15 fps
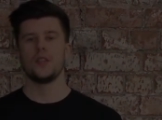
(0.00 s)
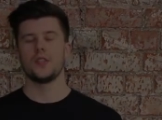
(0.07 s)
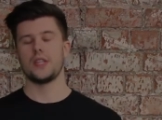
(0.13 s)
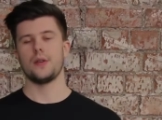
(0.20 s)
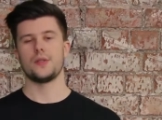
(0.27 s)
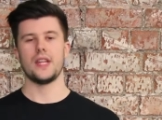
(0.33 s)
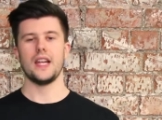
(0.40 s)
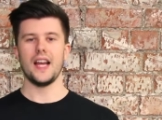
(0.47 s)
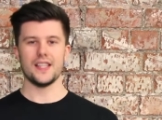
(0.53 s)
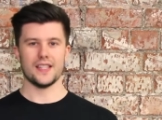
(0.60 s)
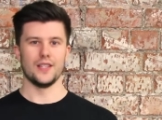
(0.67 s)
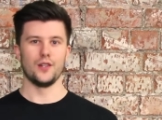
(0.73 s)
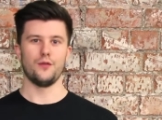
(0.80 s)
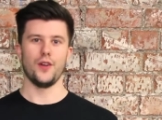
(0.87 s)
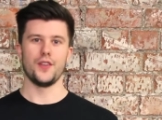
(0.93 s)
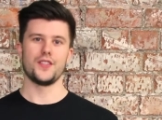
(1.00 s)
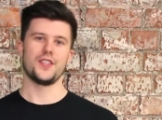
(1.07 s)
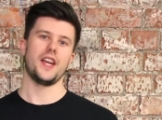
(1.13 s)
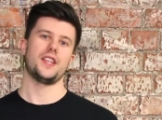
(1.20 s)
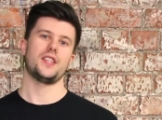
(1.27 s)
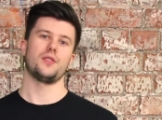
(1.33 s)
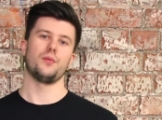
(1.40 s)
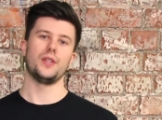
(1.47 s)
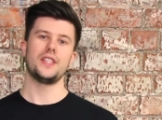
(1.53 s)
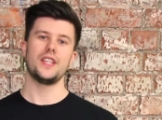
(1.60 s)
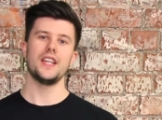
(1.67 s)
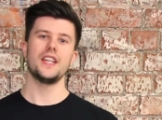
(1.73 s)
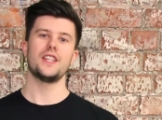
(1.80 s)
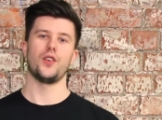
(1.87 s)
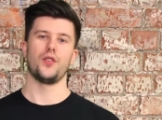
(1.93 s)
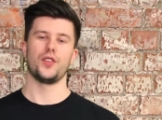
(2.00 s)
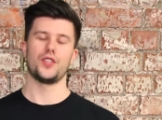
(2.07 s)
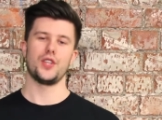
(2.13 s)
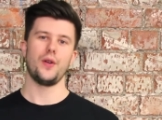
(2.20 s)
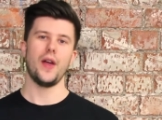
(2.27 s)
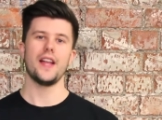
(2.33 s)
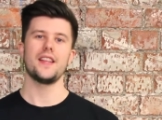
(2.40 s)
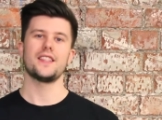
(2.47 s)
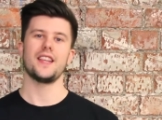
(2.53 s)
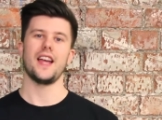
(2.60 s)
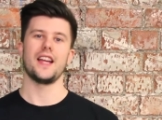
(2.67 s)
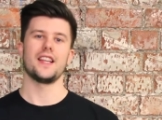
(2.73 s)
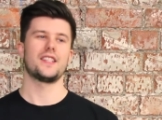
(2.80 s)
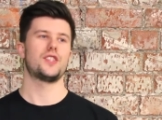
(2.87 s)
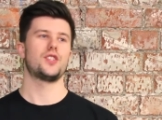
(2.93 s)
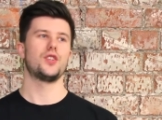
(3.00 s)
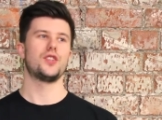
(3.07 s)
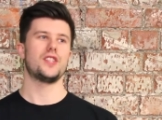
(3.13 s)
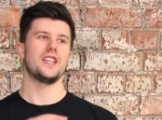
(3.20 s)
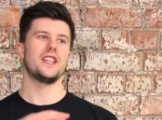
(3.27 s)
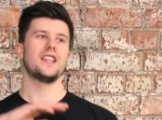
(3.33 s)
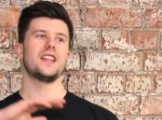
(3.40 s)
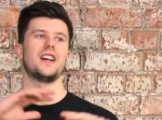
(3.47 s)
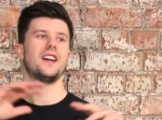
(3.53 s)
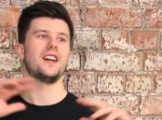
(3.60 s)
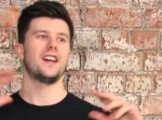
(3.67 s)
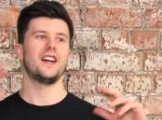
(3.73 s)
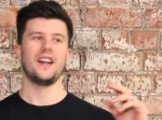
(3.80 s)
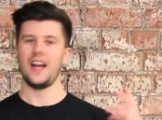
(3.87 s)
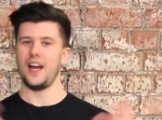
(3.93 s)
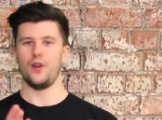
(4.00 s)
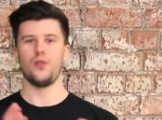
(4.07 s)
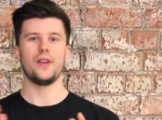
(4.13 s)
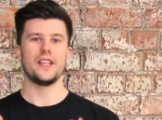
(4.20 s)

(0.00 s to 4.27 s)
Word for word: So that was the last little fun test that we did on the two headsets to see how